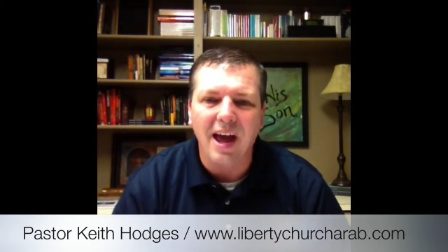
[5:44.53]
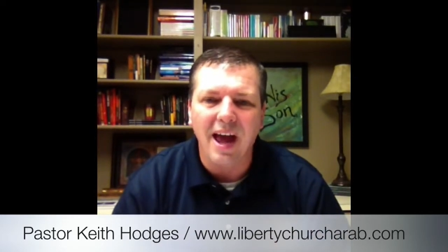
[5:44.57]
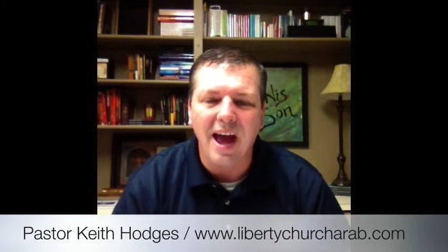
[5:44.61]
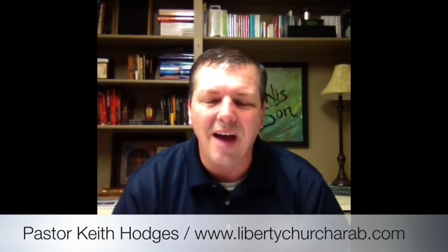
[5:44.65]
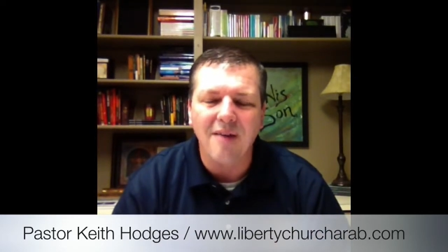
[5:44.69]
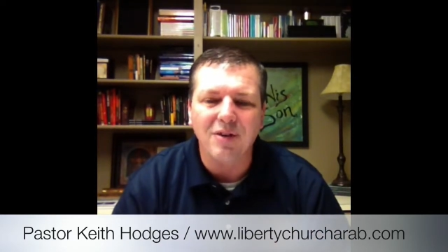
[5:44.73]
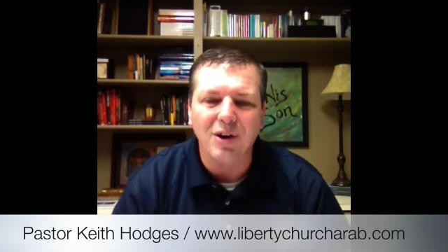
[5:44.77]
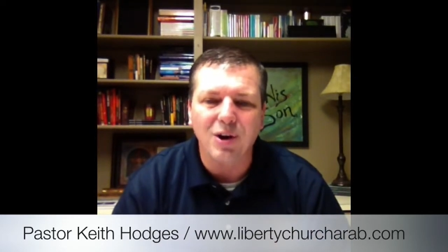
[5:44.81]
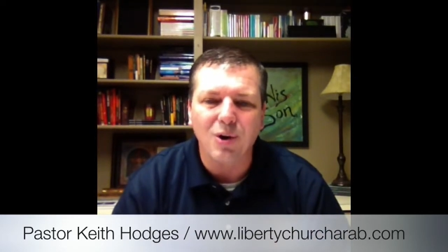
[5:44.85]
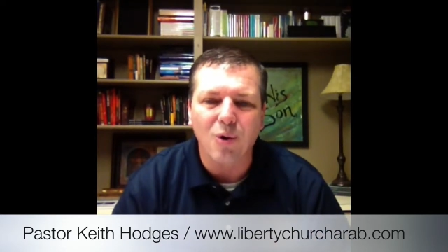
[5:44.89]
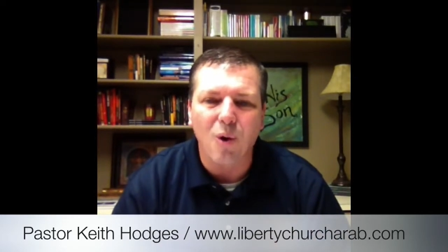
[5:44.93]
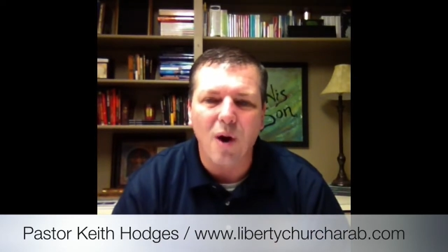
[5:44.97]

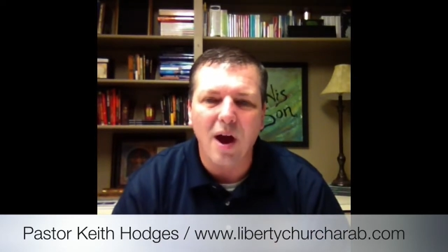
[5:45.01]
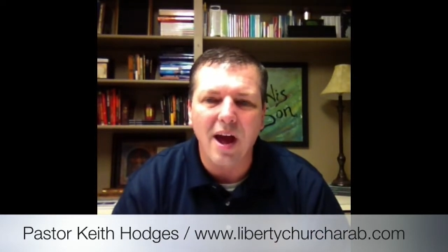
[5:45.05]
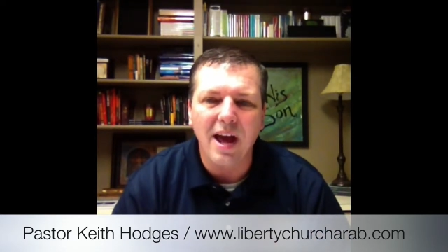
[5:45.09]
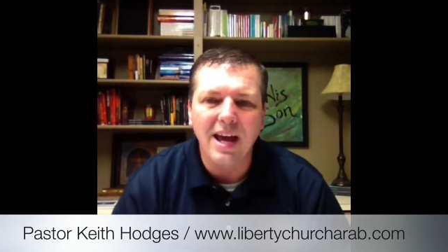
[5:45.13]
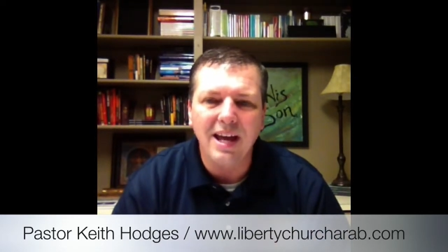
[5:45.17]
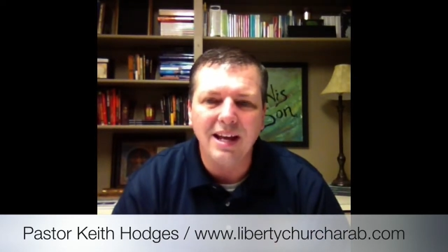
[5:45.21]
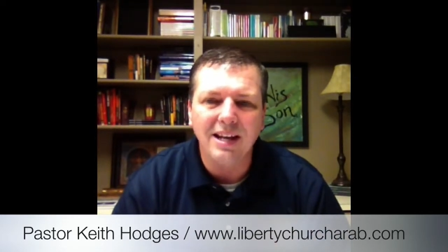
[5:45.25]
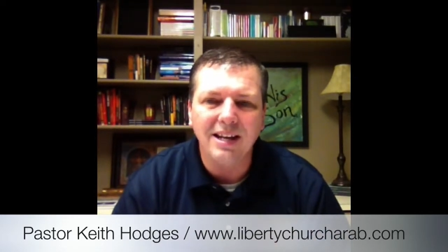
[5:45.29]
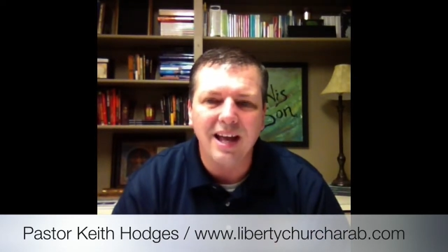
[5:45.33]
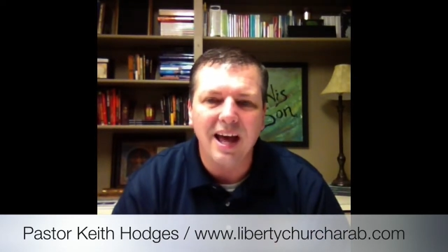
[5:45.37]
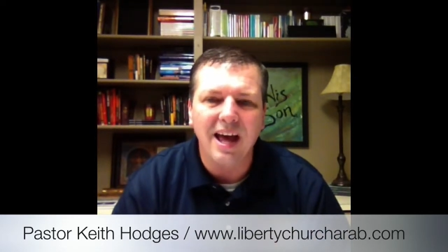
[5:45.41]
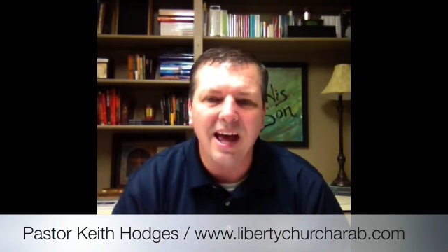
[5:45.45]
Have a
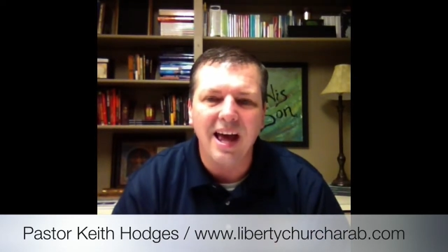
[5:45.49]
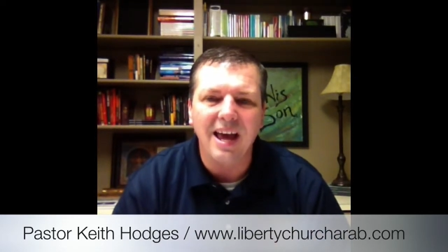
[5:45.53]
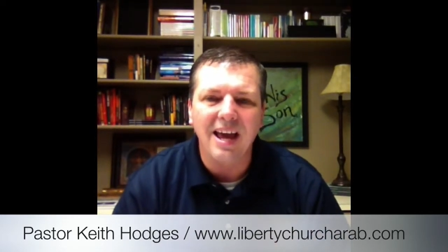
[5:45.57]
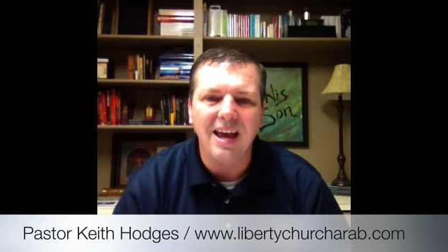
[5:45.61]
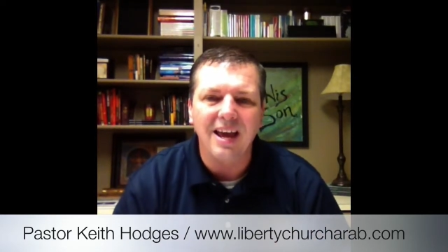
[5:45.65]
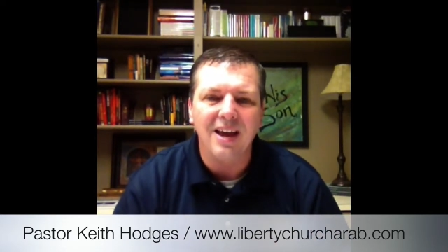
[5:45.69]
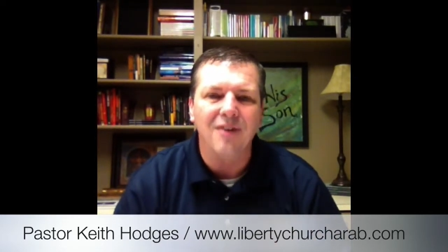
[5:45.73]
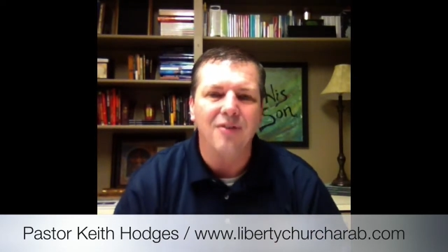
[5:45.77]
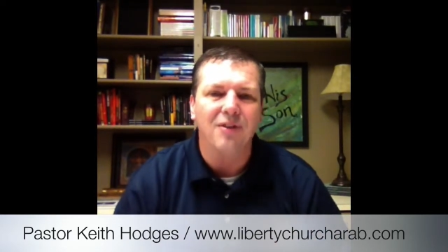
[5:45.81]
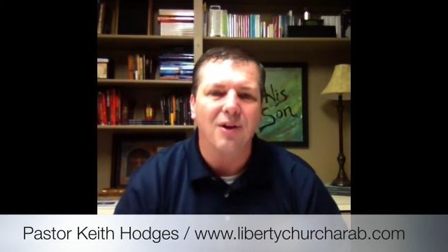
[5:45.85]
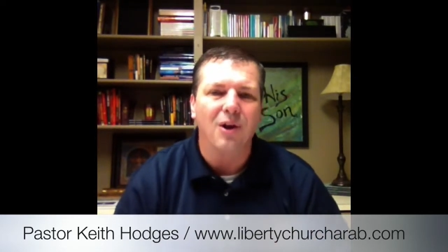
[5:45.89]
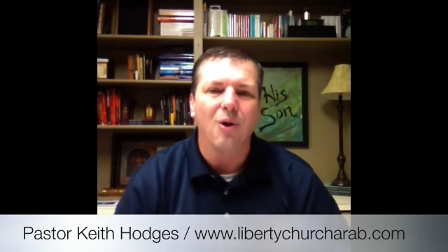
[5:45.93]
great day
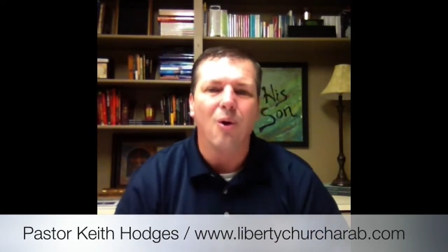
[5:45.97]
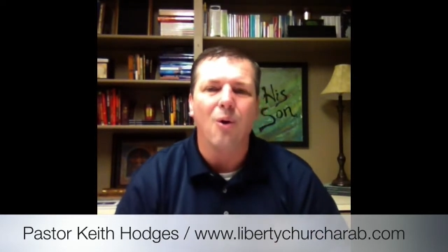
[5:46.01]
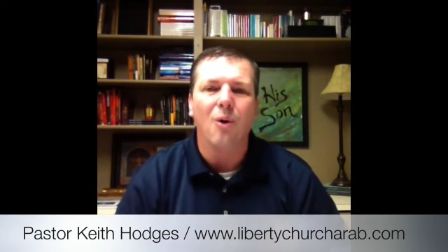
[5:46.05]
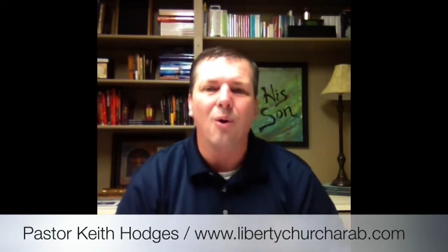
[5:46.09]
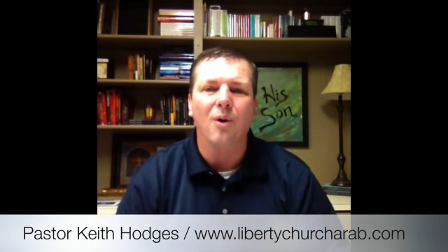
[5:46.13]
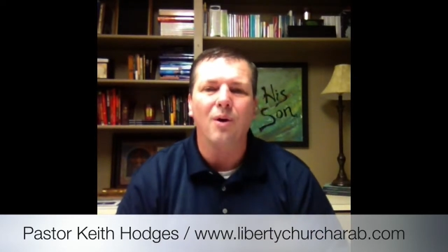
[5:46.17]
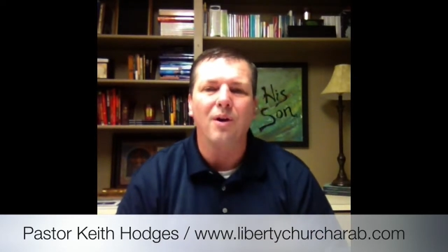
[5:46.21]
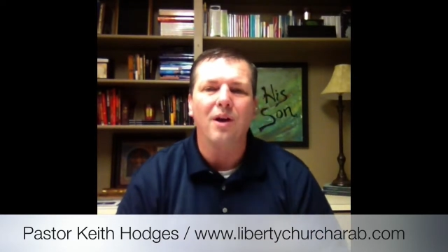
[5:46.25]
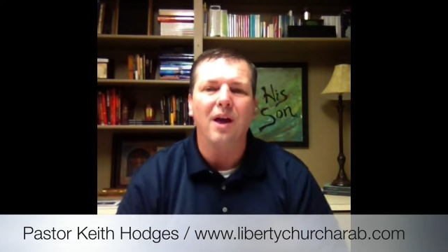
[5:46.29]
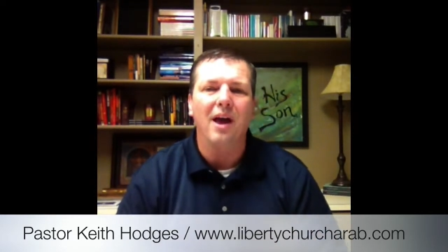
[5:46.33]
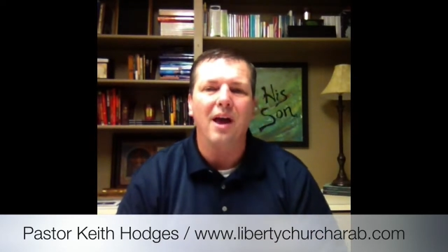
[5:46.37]
in the Lord.